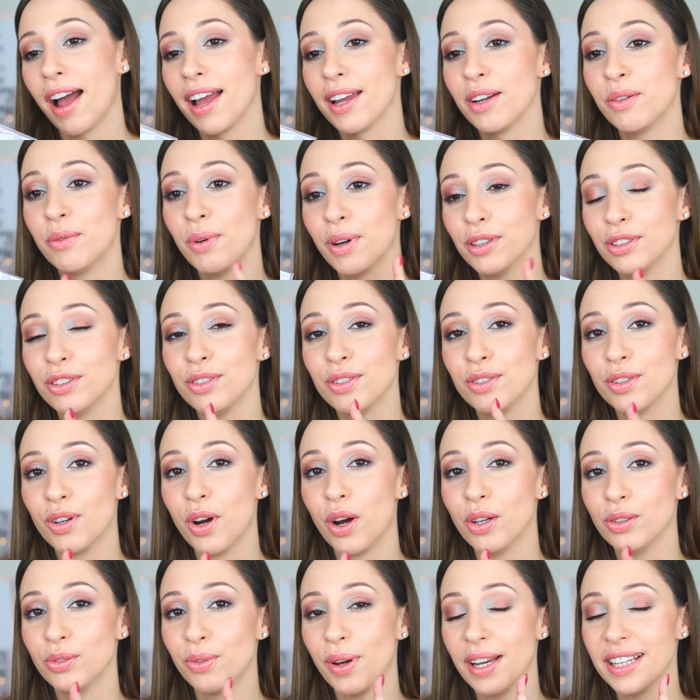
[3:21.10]
I want to
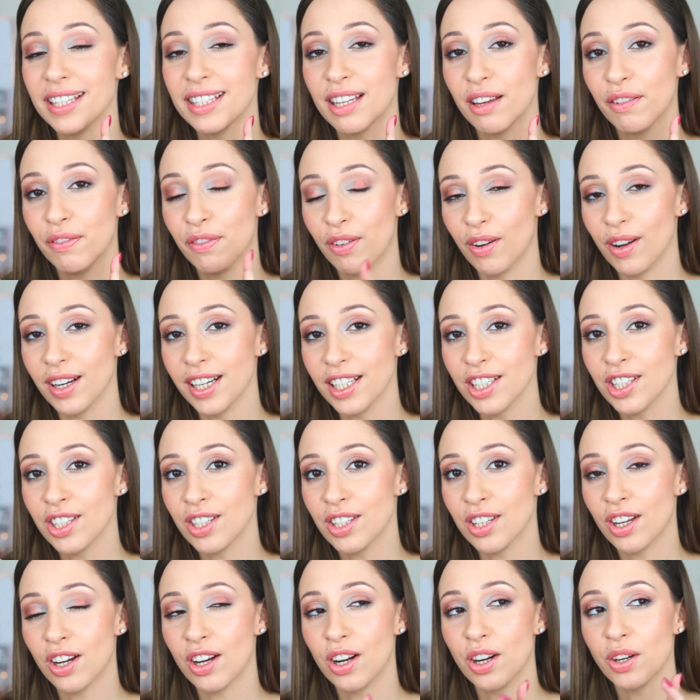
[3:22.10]
go to a Sephora
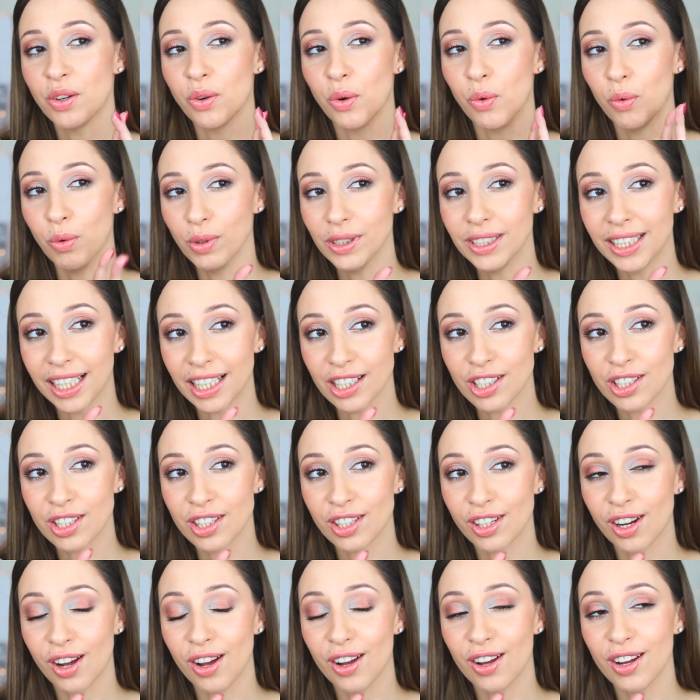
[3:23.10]
store, Ulta
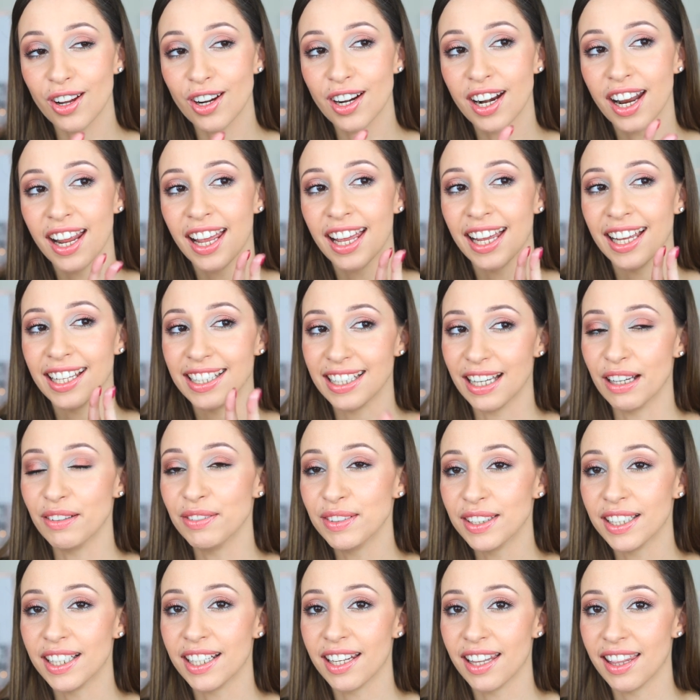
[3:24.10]
store, and
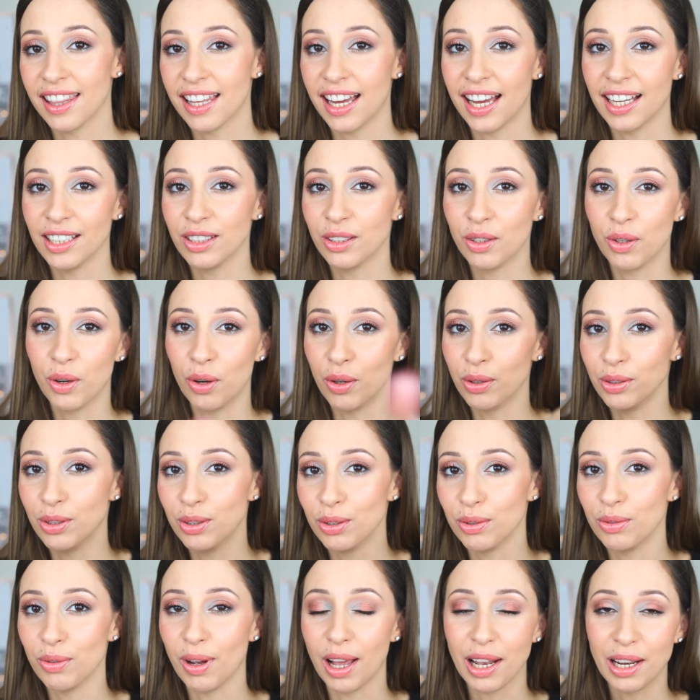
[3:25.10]
after that go
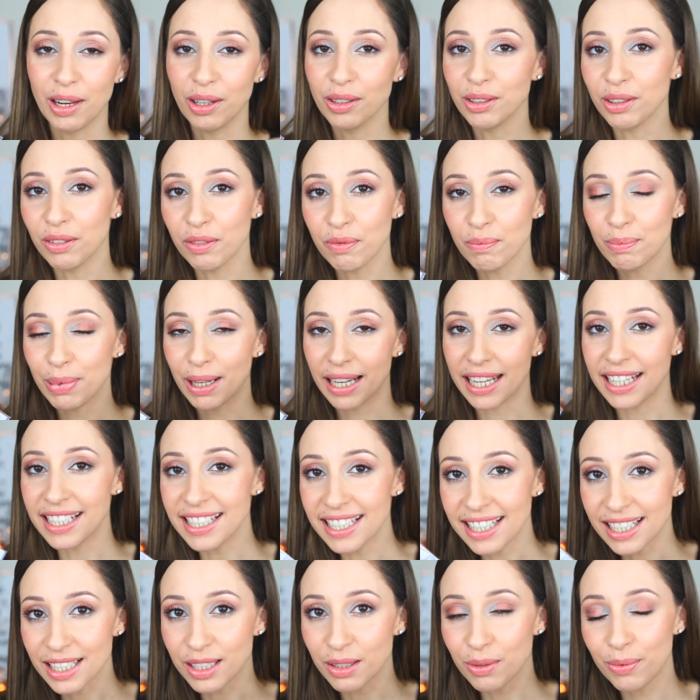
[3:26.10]
to a lot of
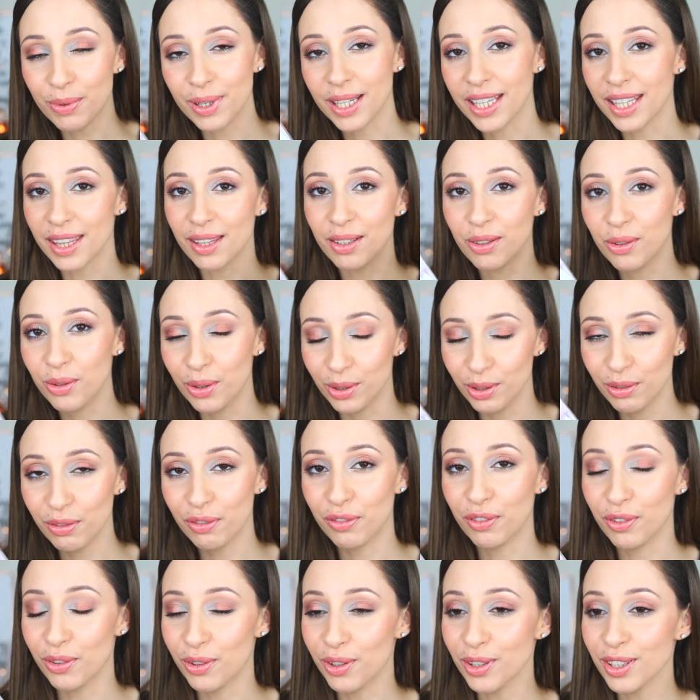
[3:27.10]
places with good
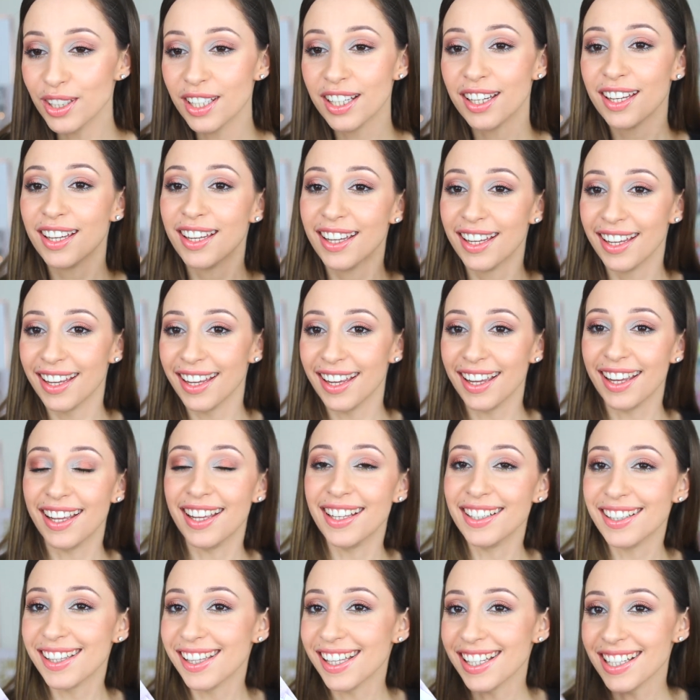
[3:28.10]
food
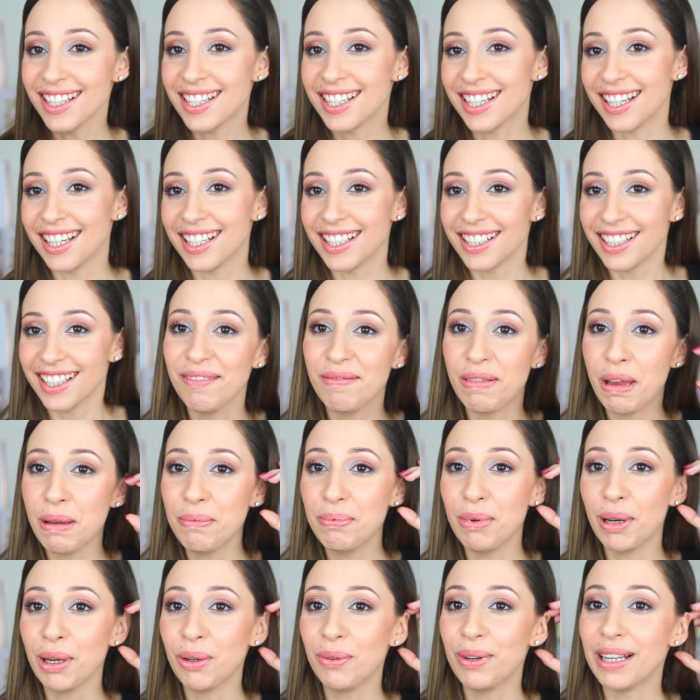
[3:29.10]
and that's it.
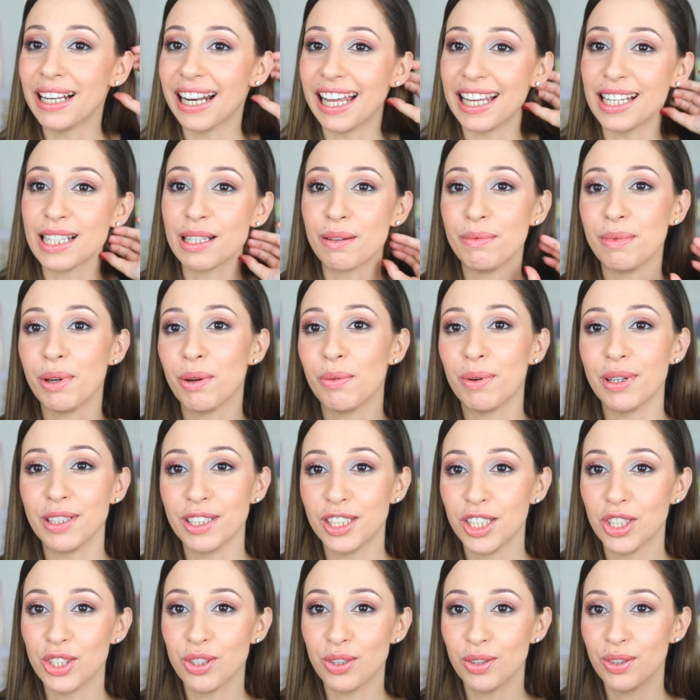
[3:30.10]
People will ask me,
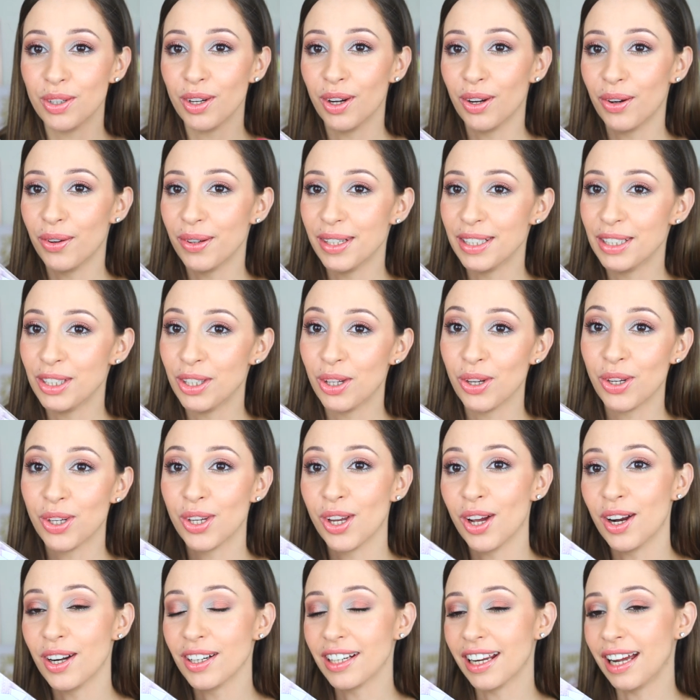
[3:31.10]
where did you go in New
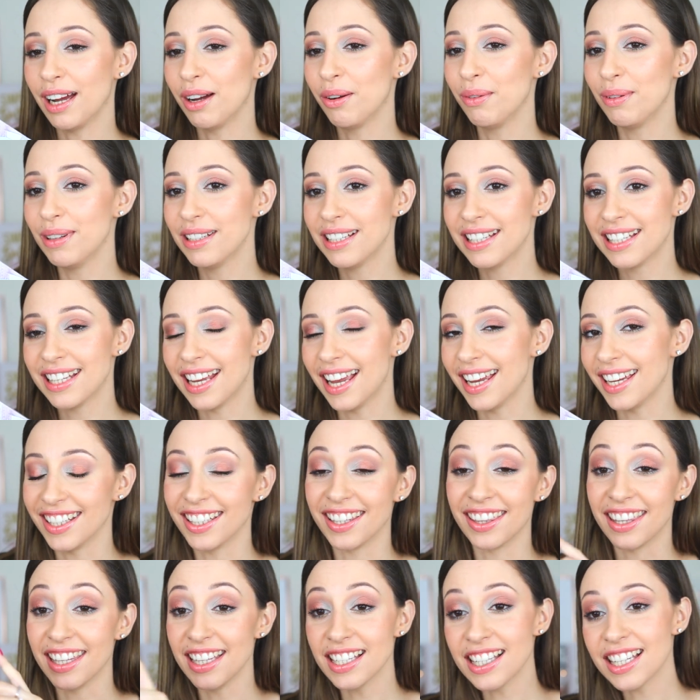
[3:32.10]
York? I will say,
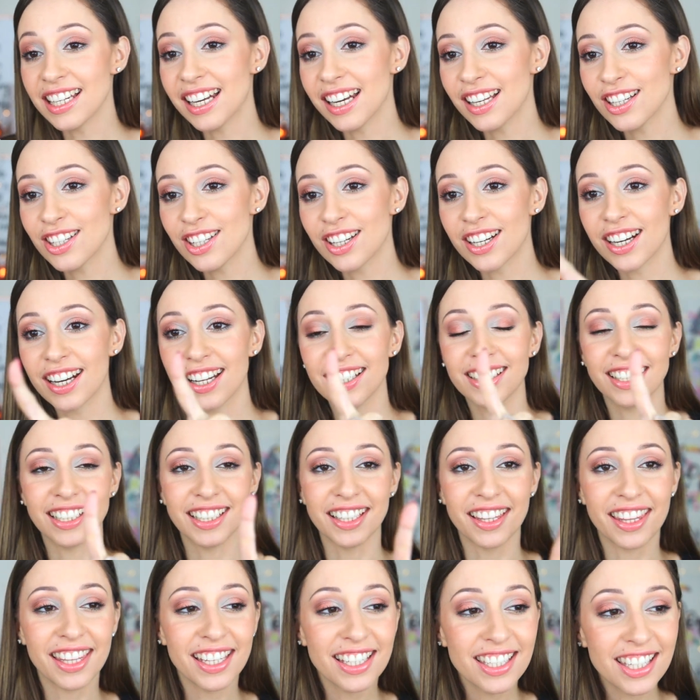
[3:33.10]
in this restaurant,
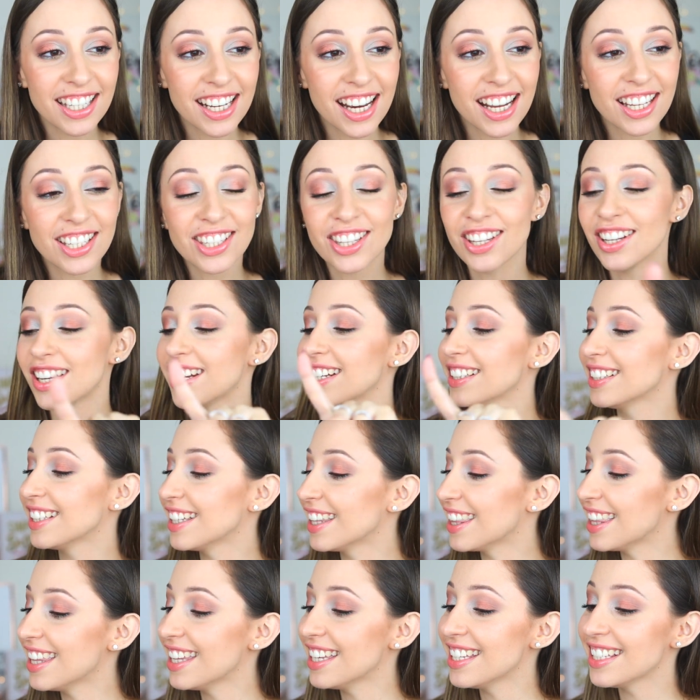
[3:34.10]
in this restaurant,
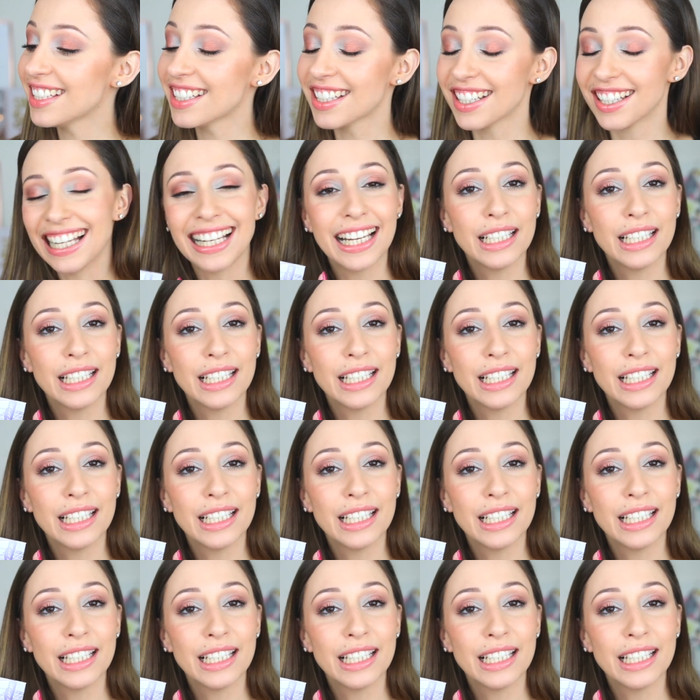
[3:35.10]
in this.